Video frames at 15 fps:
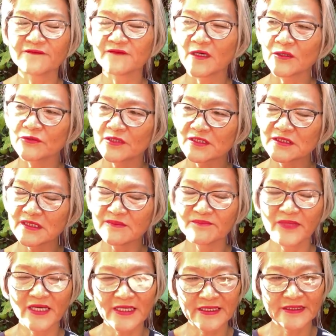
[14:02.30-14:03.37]
already
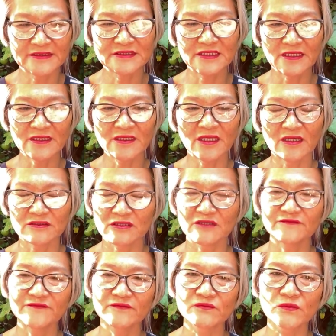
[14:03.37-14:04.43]
paid a lot
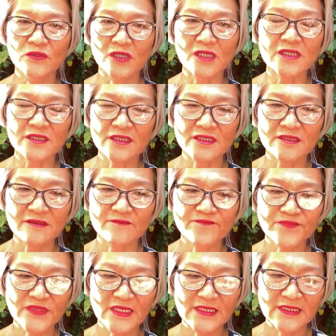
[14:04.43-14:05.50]
of work,
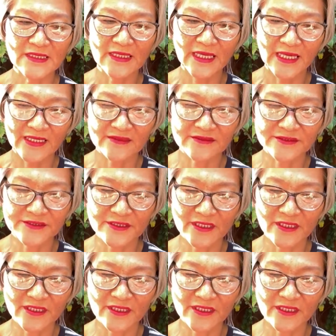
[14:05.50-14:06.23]
and